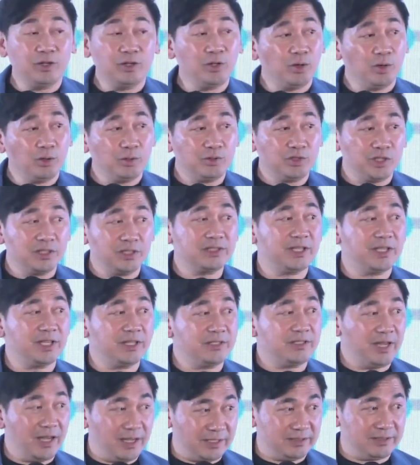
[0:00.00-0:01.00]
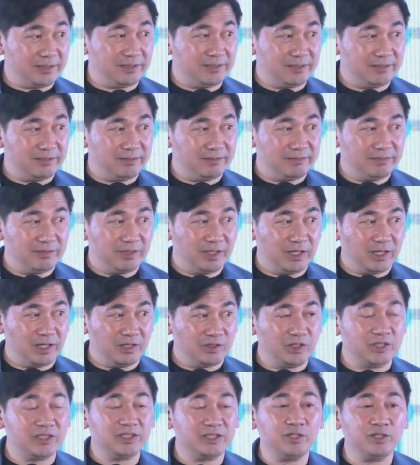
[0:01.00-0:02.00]
And you know, she said yes.
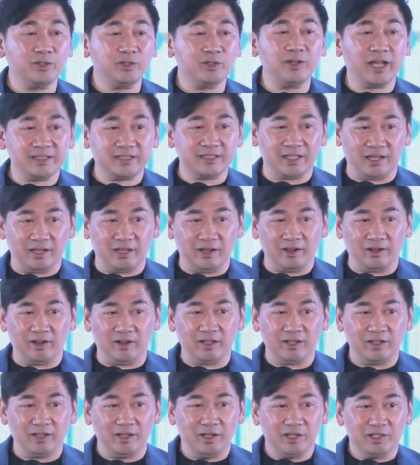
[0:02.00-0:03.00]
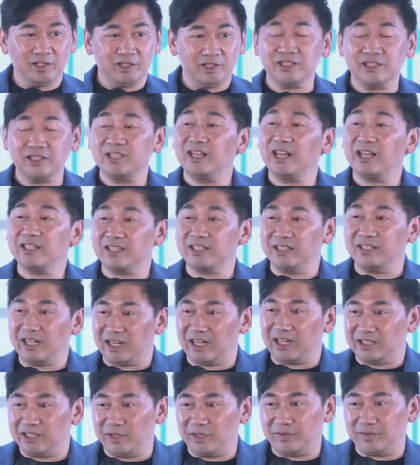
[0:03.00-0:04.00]
She still likes it a lot. She doesn't like the
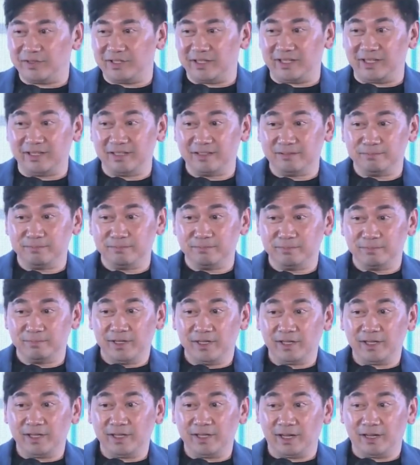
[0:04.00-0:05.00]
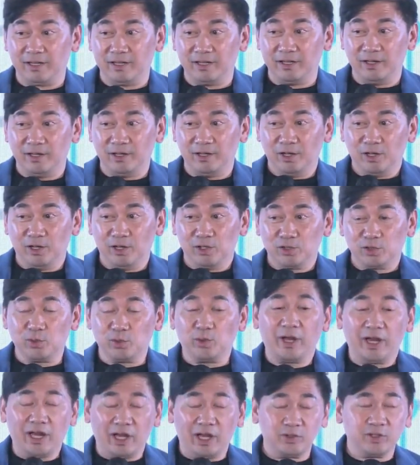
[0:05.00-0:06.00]
negativity. Yeah.
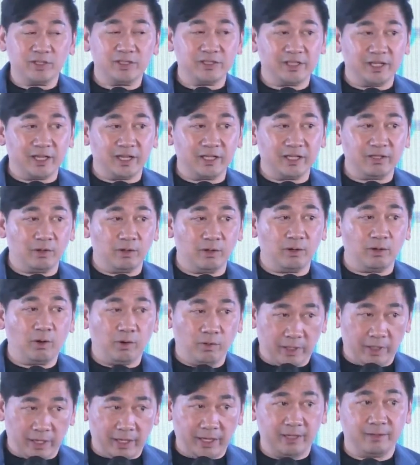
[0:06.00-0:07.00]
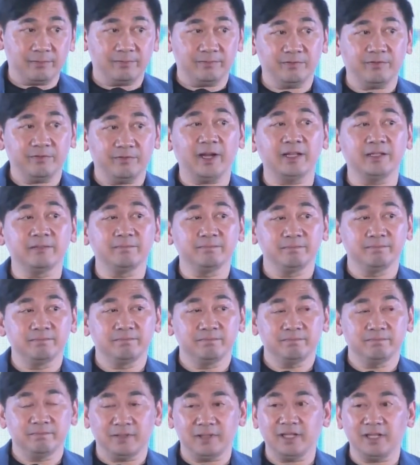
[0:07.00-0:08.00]
So I actually said, okay, fine.
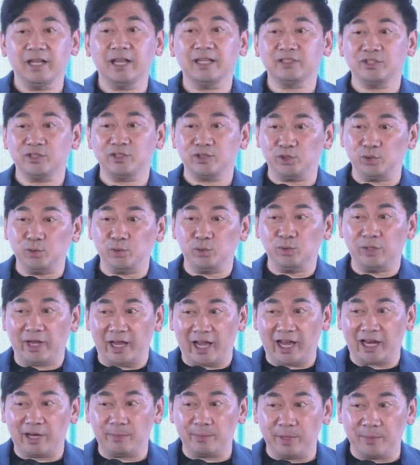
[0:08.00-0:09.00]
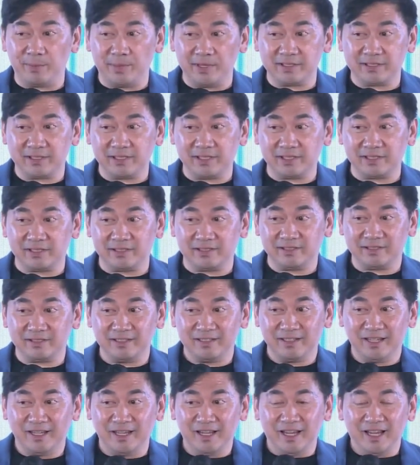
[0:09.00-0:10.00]
Let's do the Atomy business.
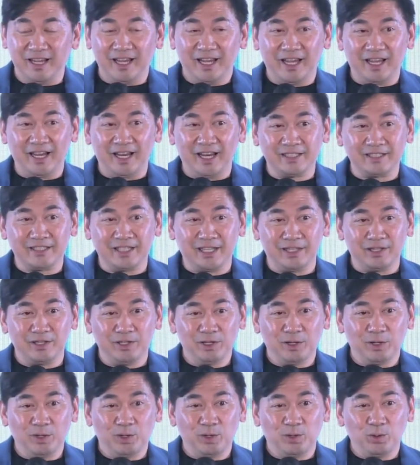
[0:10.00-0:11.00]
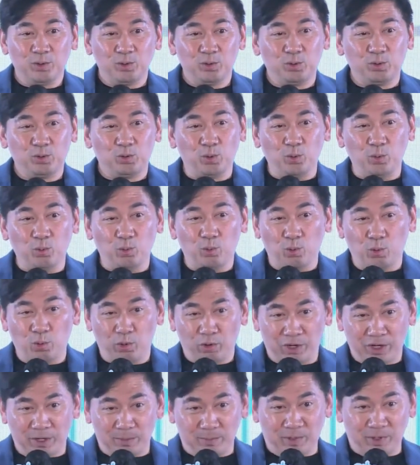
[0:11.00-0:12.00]
And I said, don't
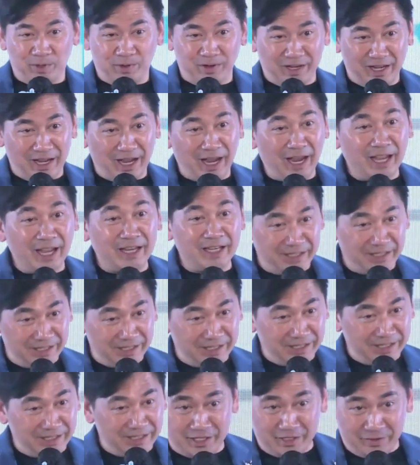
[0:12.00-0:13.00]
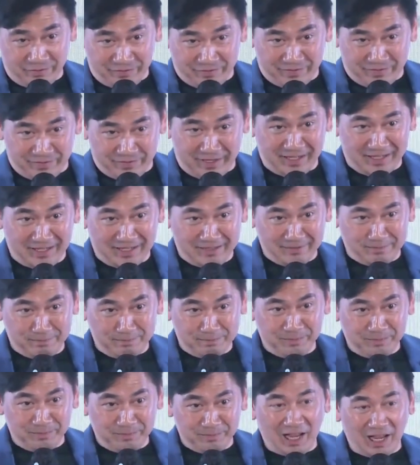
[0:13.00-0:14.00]
worry about any negative thing.
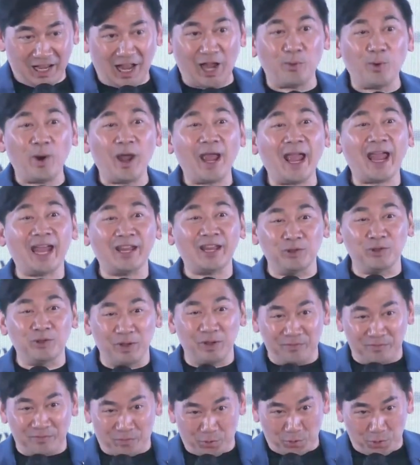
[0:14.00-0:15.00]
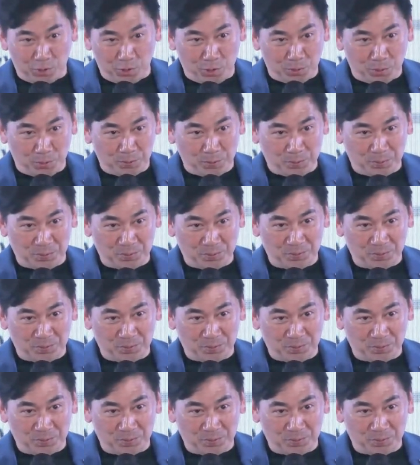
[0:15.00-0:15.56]
I will handle it for you.